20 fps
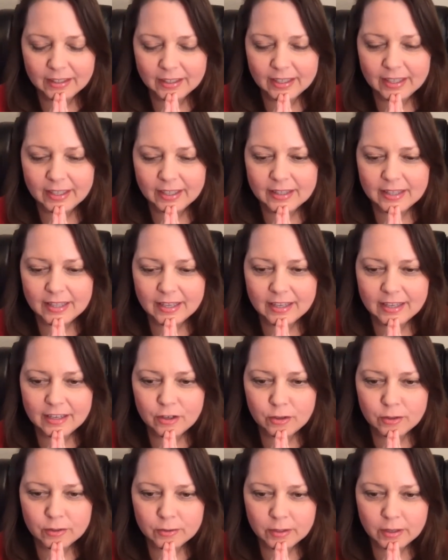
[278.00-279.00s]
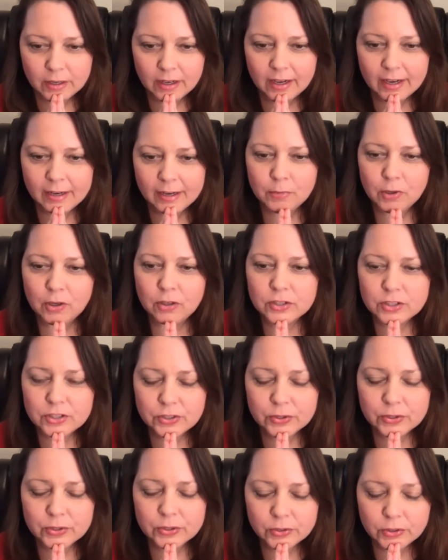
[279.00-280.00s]
And then I'm
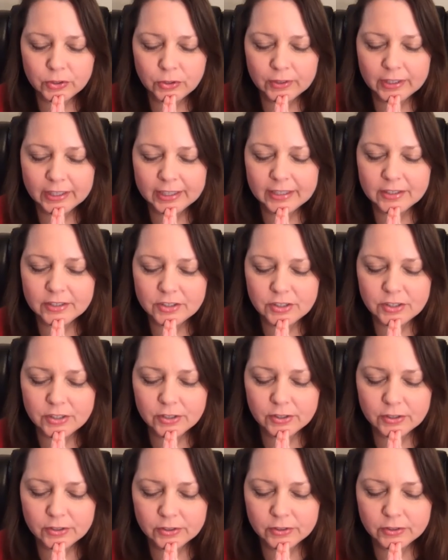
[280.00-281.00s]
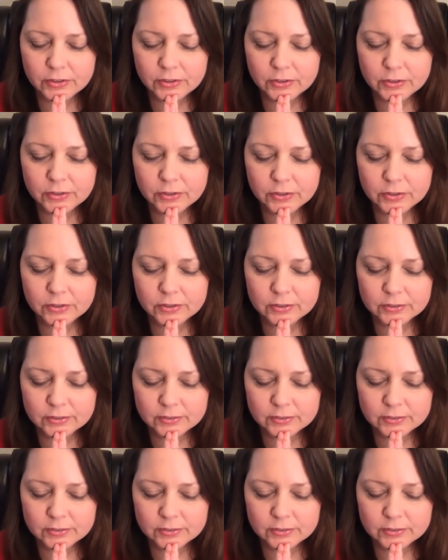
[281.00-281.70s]
also going to,